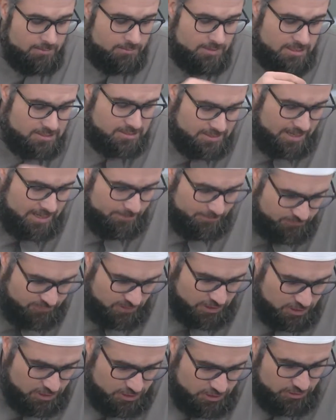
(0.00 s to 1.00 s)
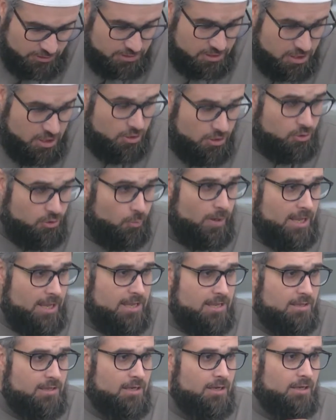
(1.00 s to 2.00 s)
Islam functions, the
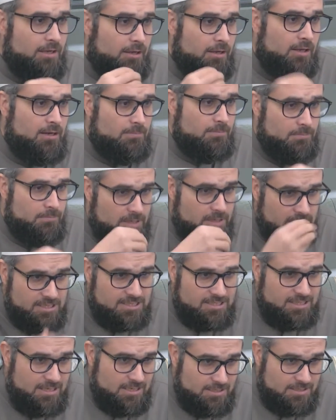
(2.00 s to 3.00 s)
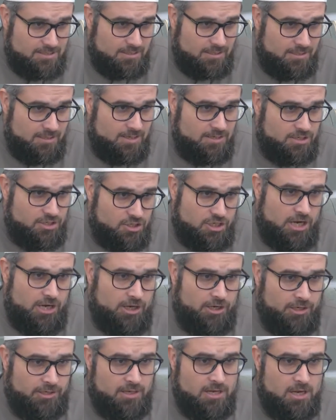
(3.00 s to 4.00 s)
way ilm is
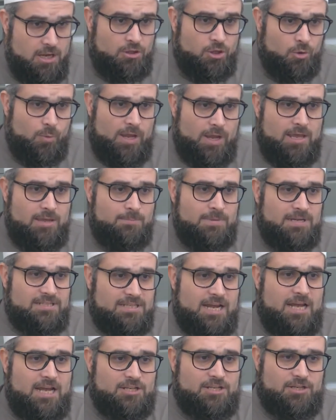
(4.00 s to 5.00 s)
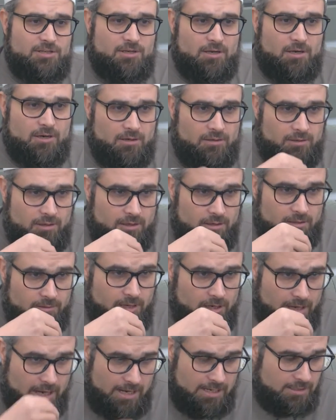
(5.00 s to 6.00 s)
shared, the way masajid
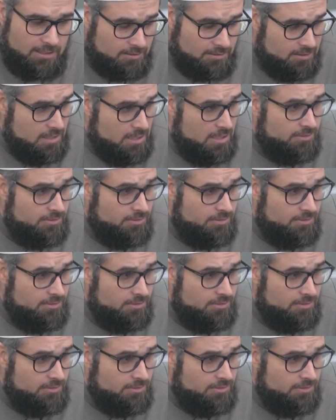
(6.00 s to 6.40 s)
are held,